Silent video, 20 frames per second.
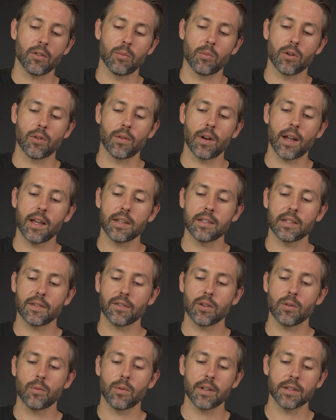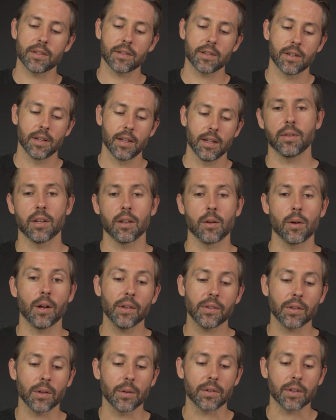a little more rise if you want. But then you
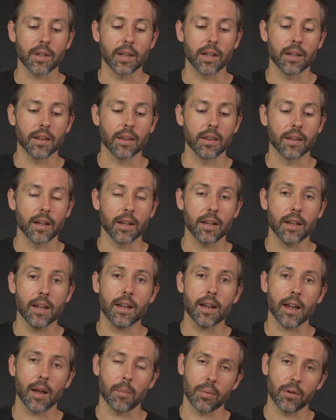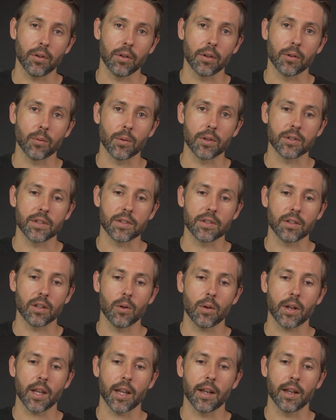also see the keycap puller, which is
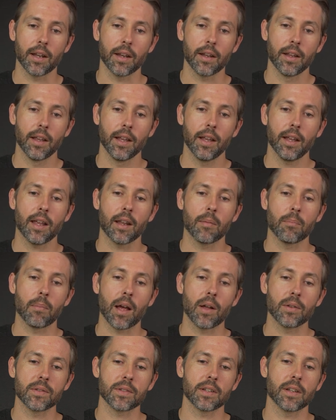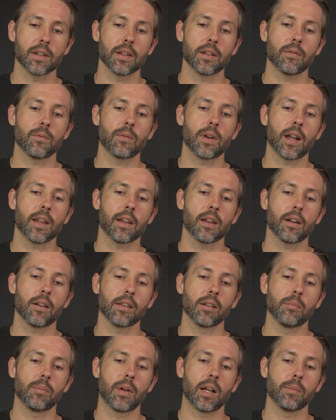located and mounted right here
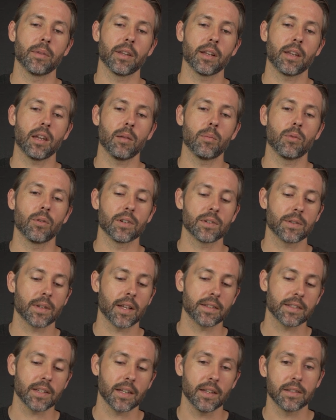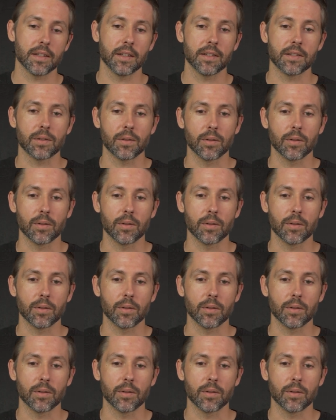on the bottom of the keyboard. So that's easy